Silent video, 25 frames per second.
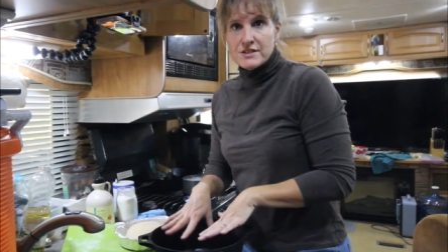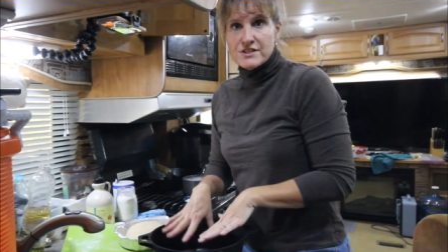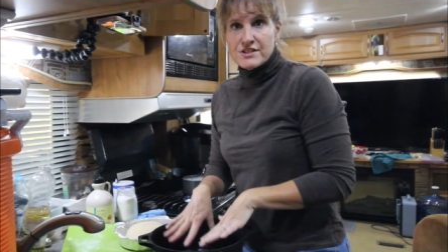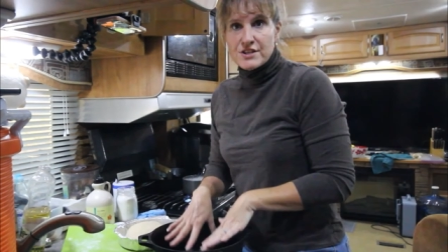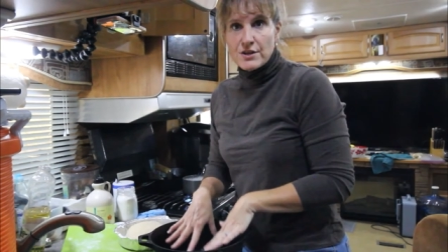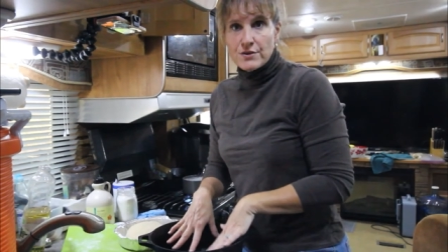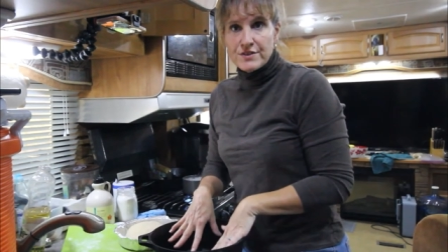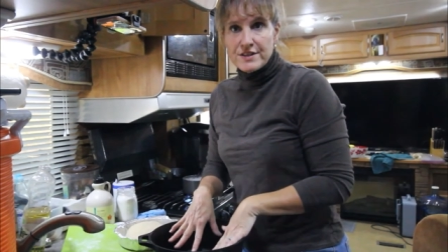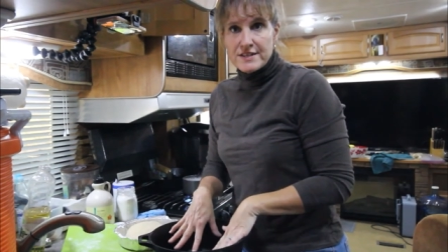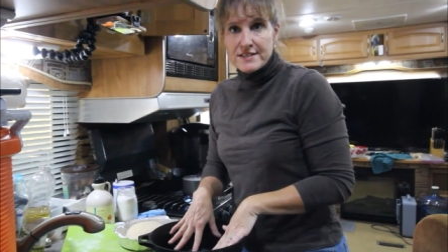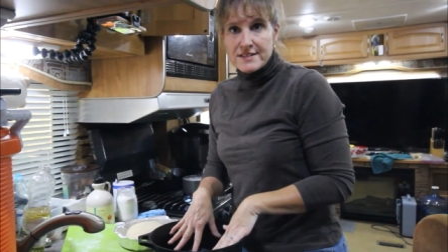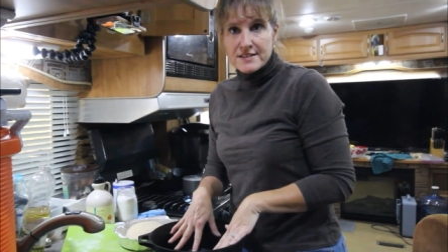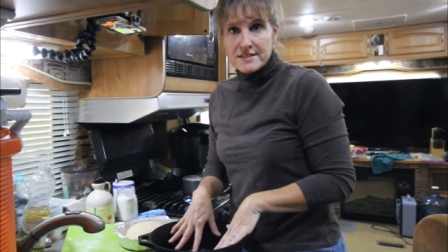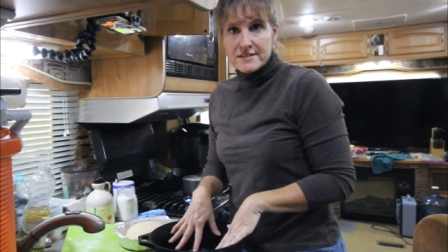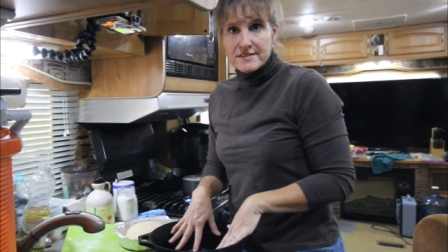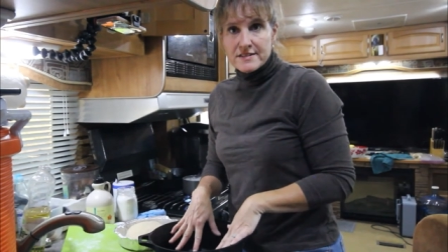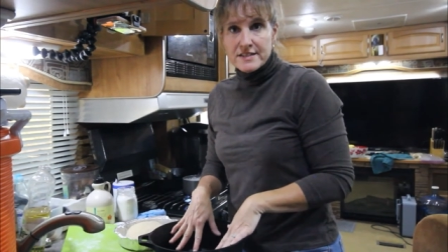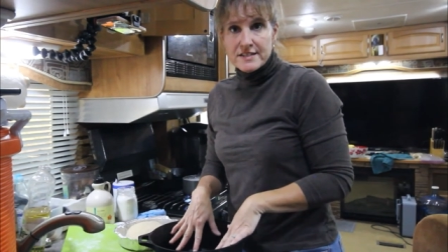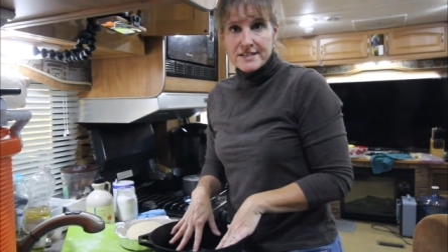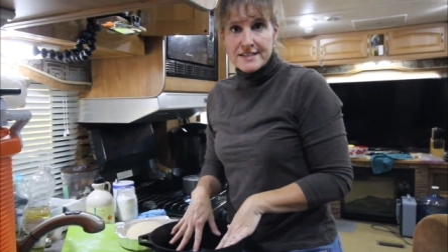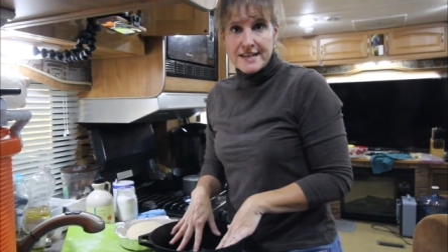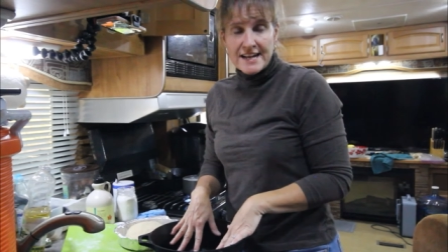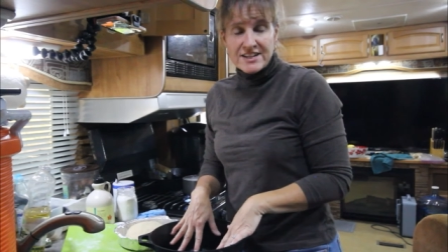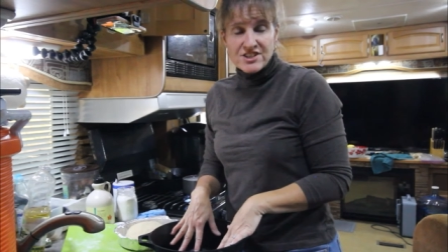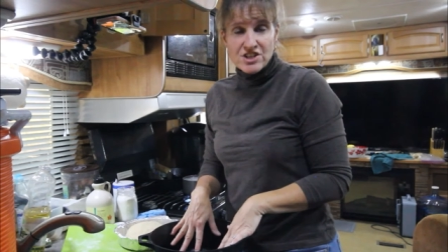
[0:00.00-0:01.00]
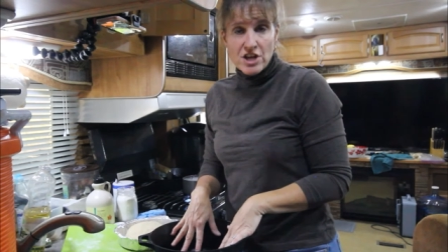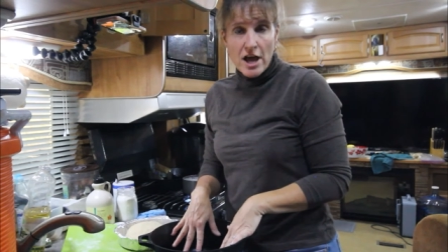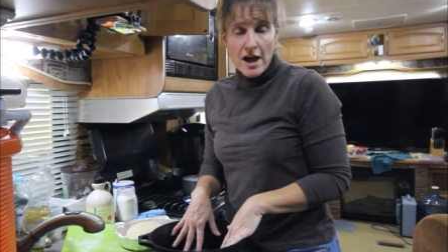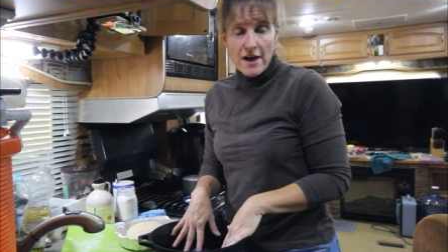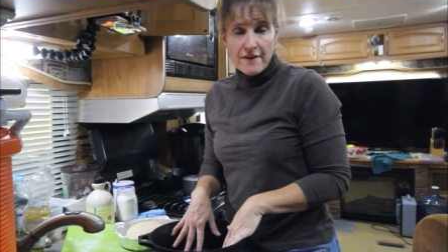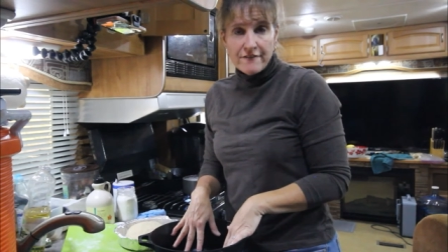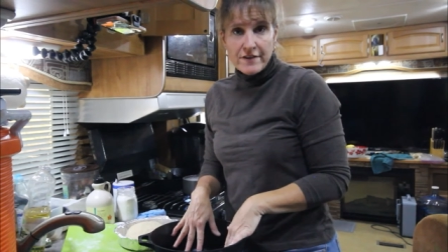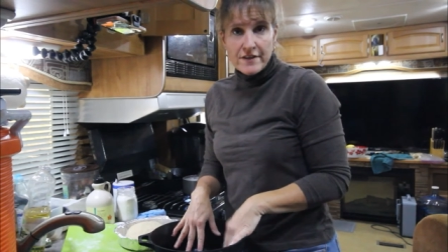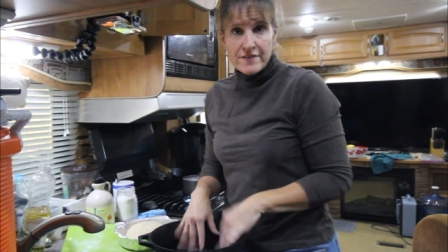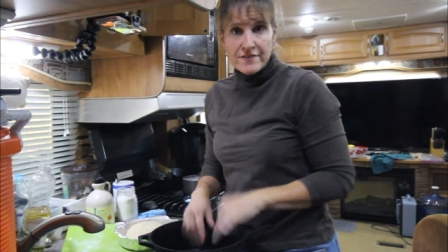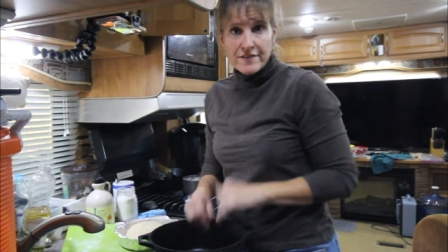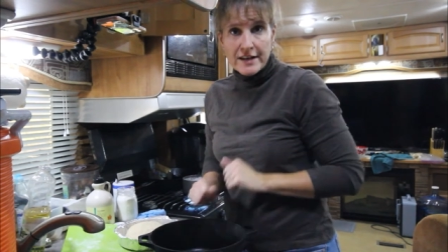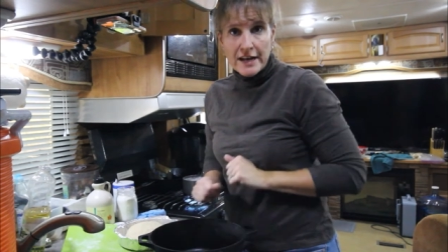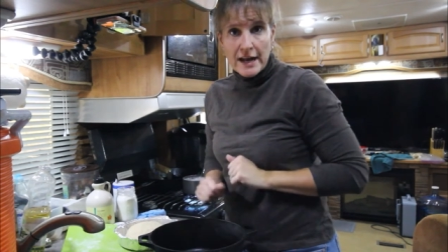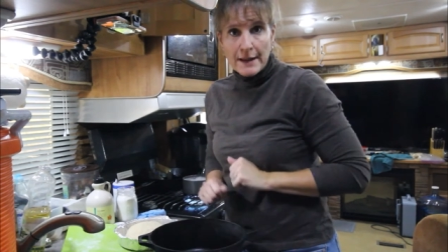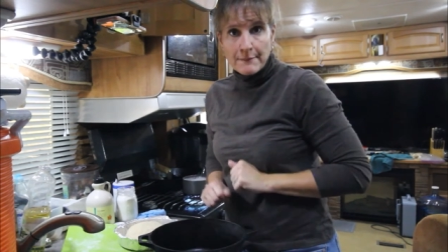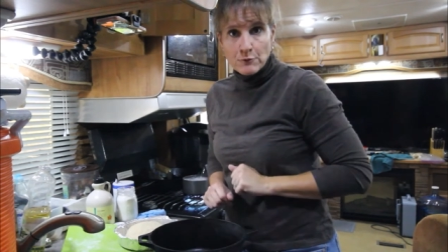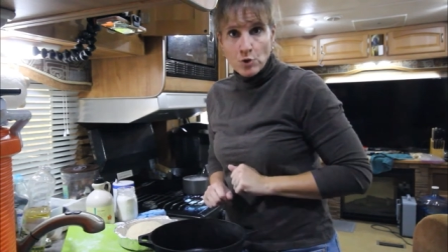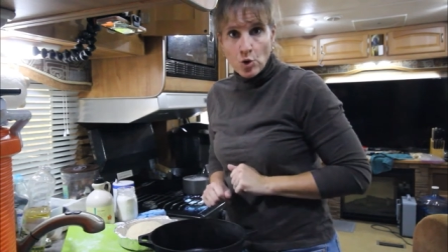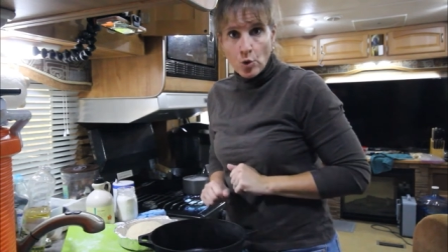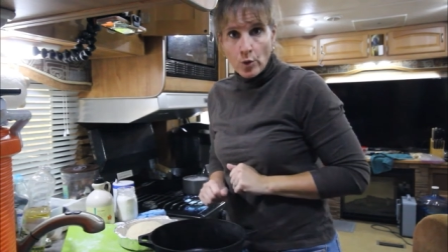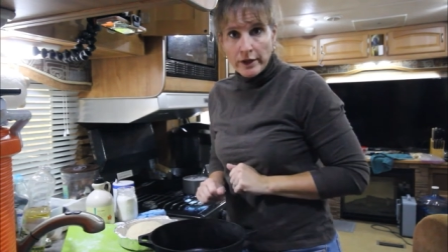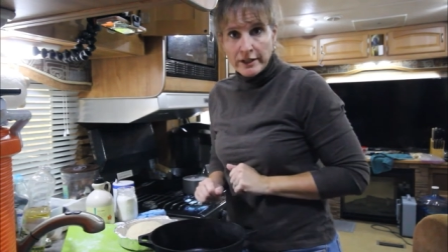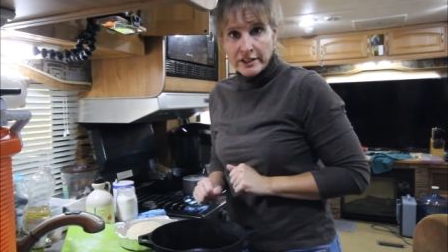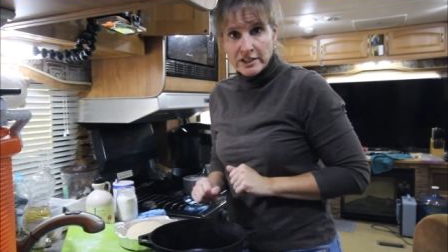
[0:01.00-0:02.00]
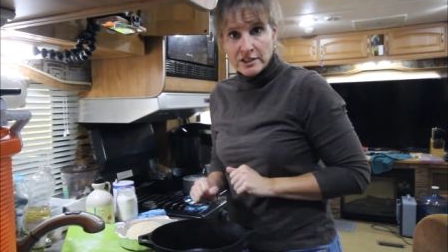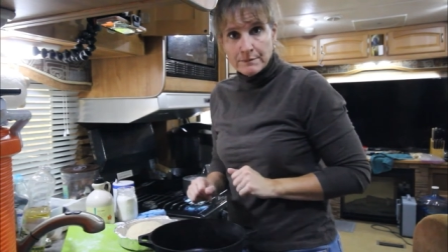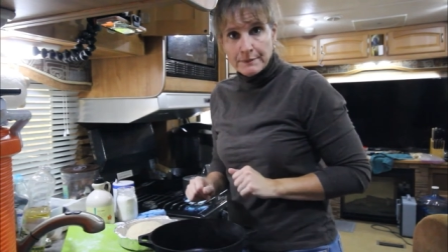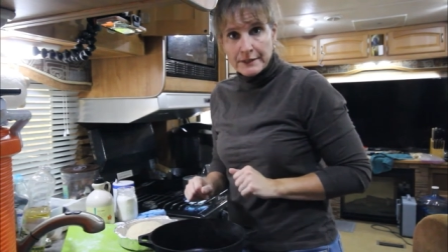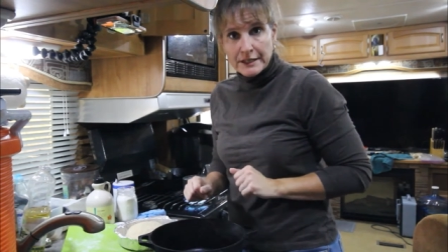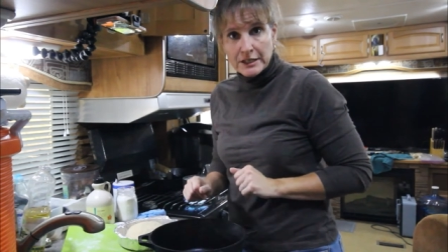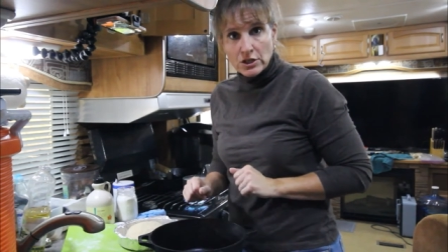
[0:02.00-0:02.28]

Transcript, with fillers: So this is the Dutch oven that I'm going to be